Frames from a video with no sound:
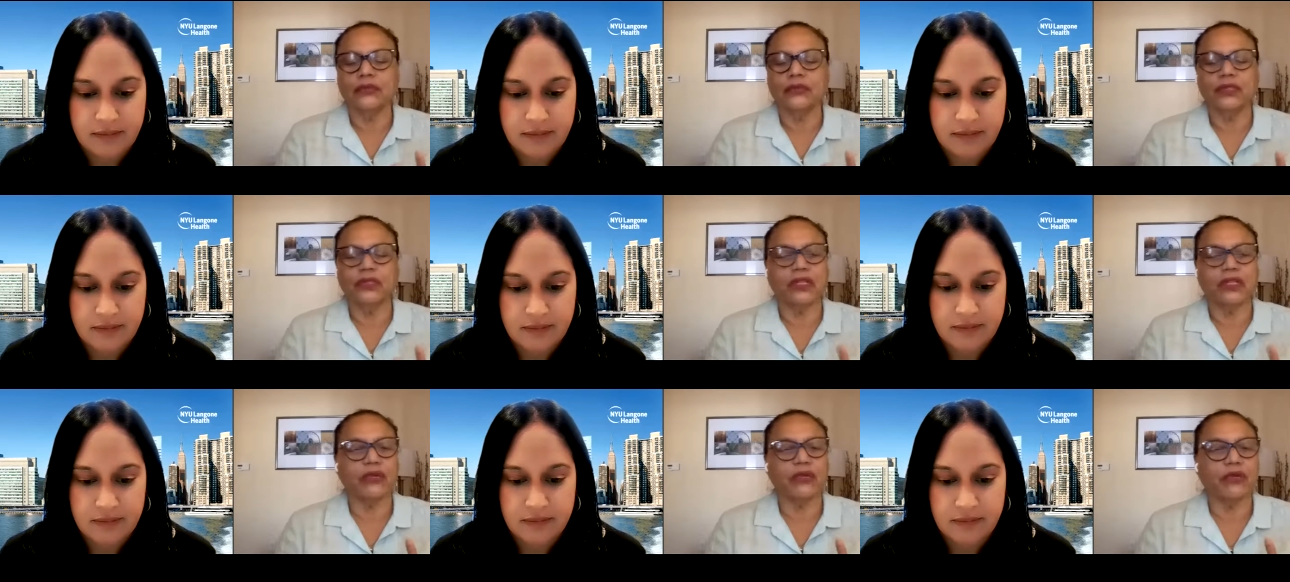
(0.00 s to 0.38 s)

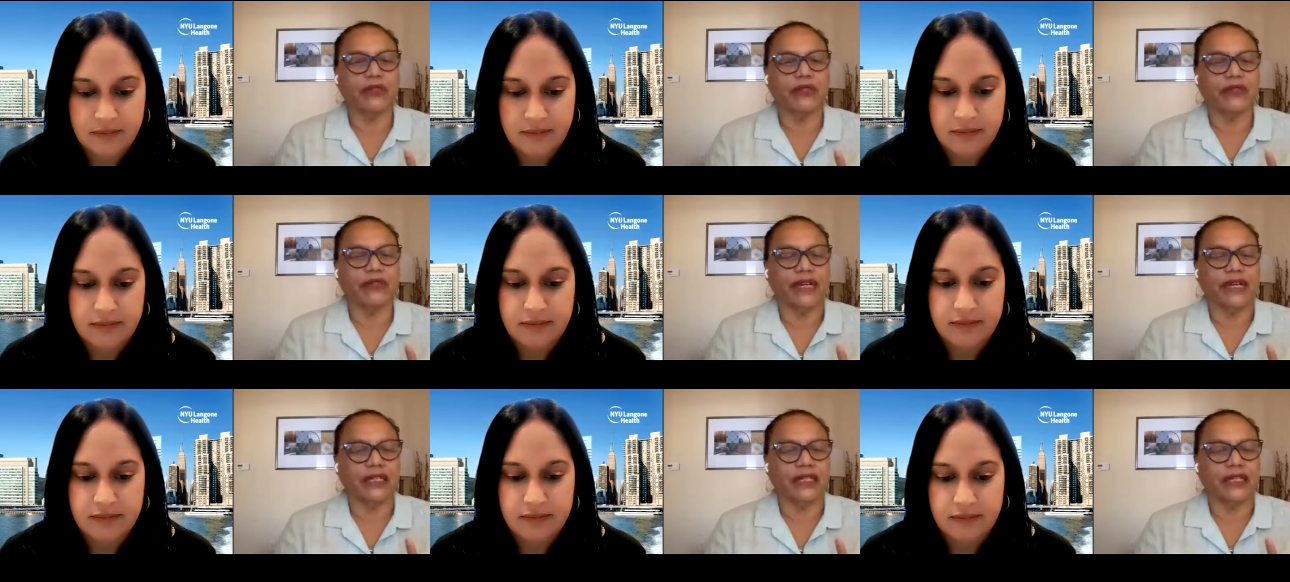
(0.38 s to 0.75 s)
Speaker 1: working
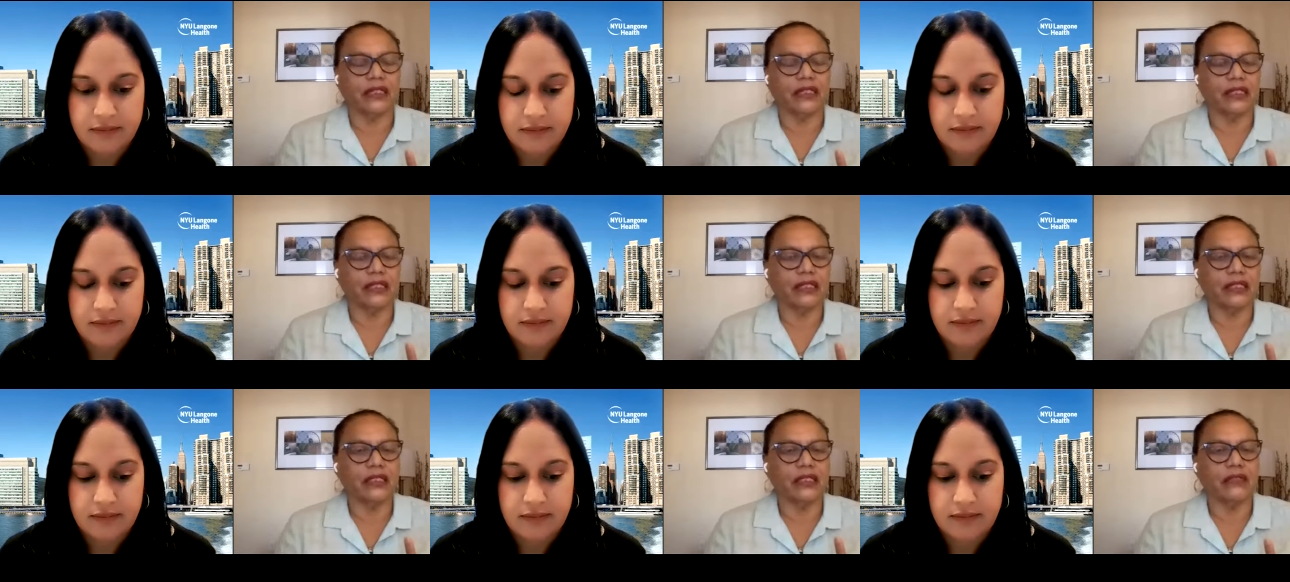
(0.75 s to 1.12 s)
with
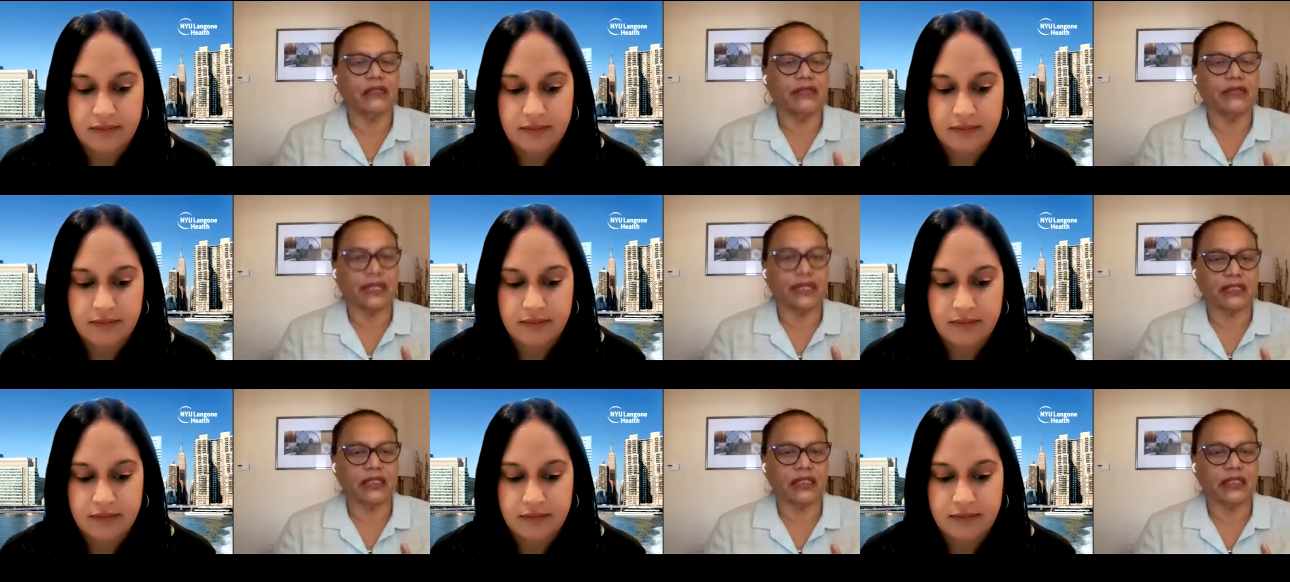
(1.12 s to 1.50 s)
vaccine
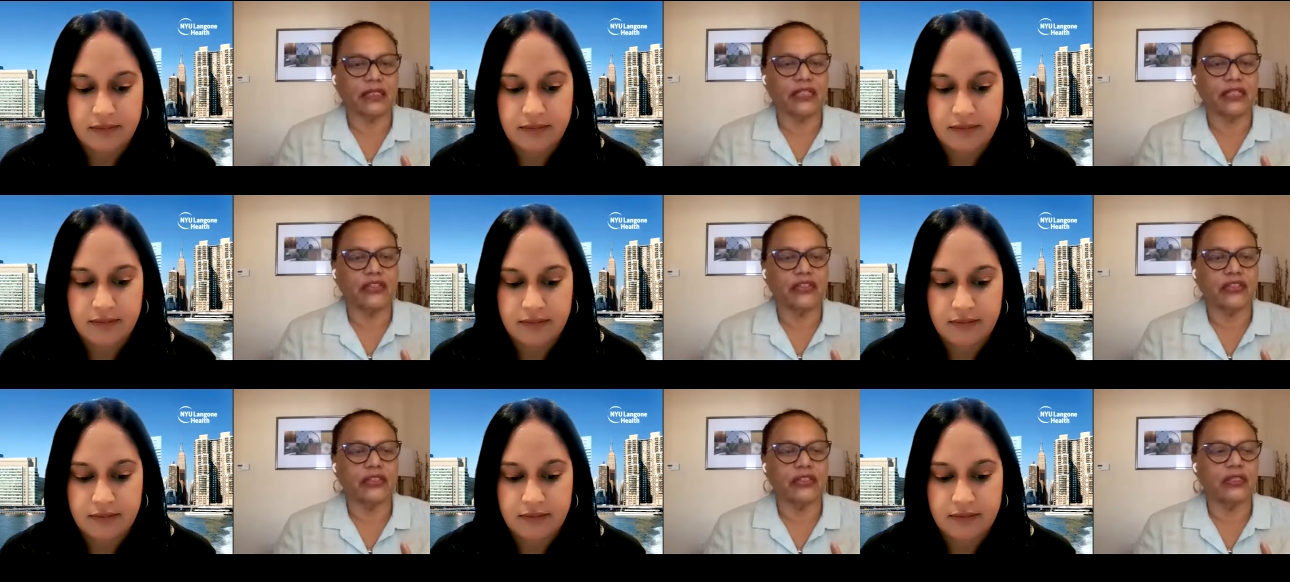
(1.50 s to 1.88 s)

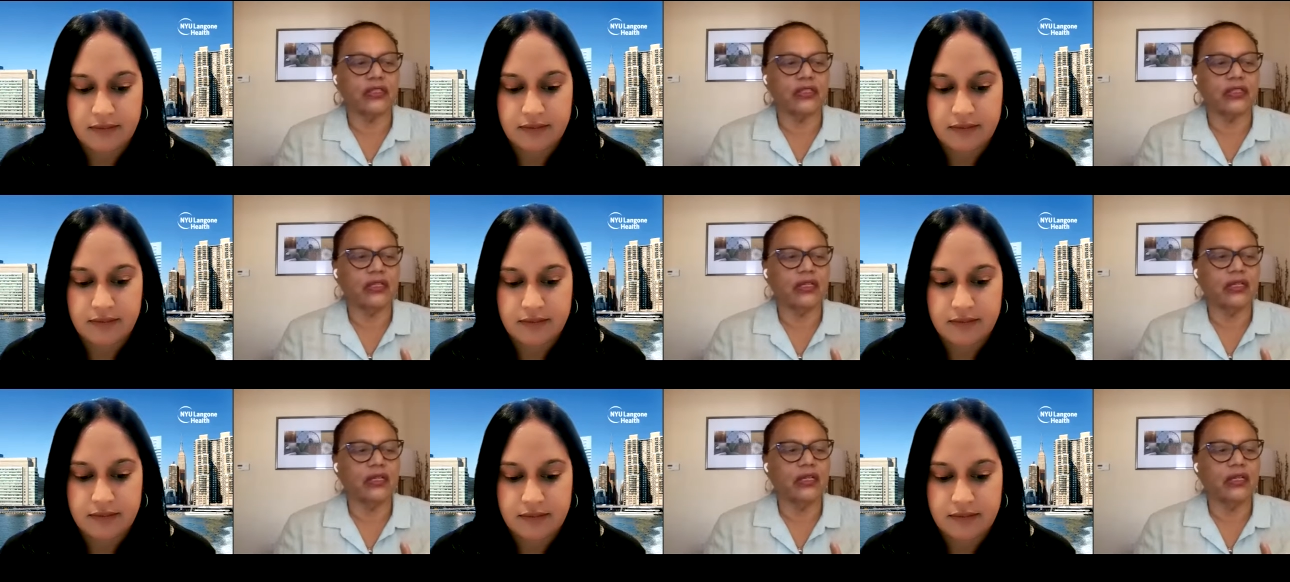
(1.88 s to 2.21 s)
vaccinations,